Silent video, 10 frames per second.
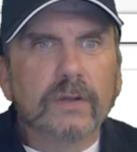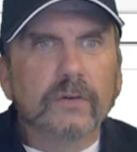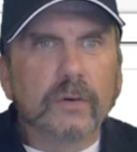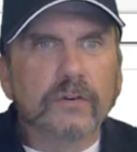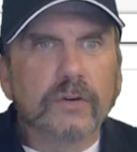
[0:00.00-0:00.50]

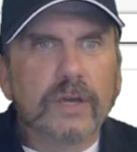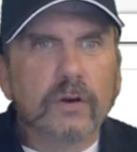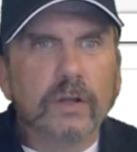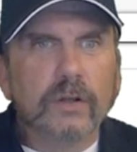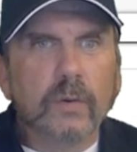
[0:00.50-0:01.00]
So I should get
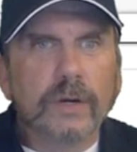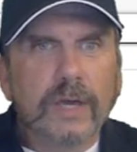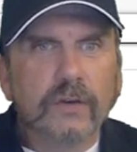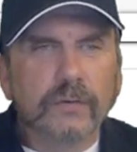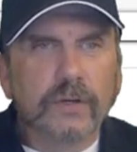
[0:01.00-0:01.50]
all
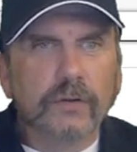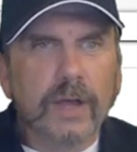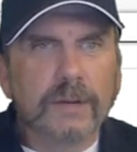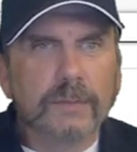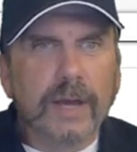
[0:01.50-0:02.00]
lowercase for each
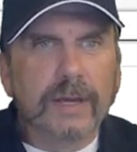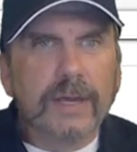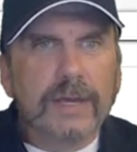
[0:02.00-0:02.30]
line back.